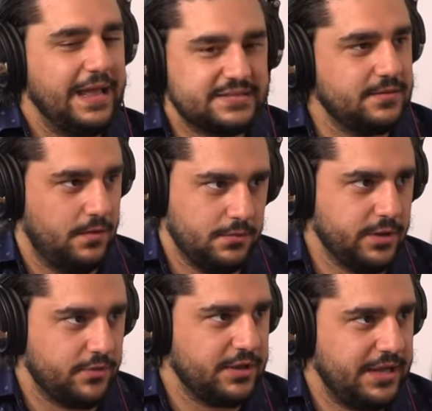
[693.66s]
it's
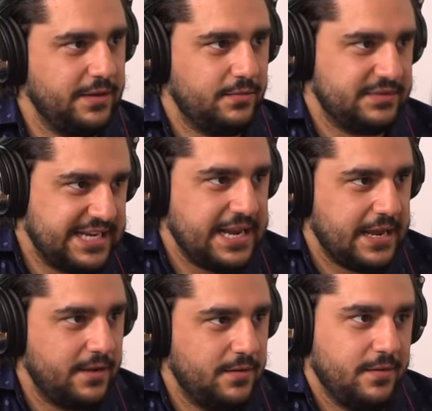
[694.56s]
literally
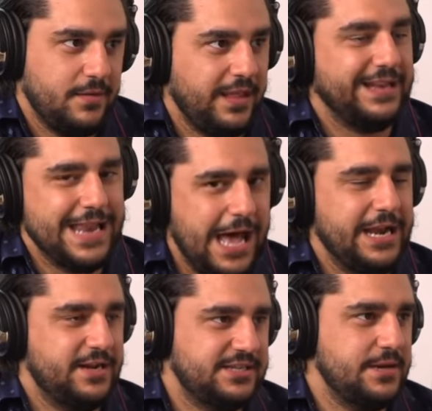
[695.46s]
tea, like not
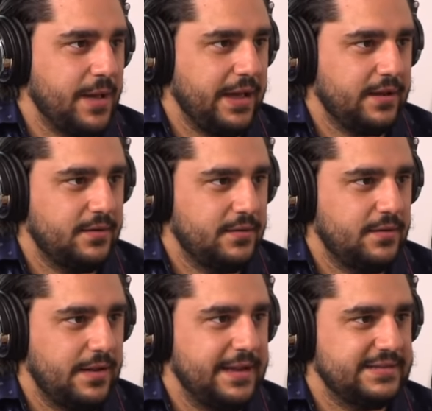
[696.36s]
in a tea bag,
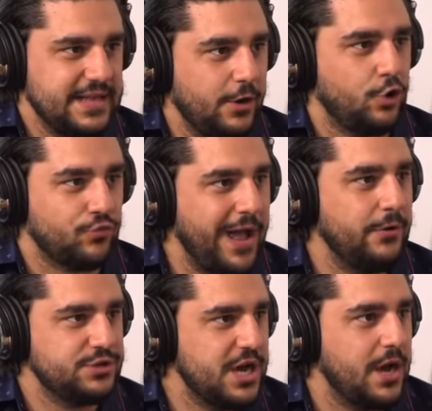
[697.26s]
and it's not ground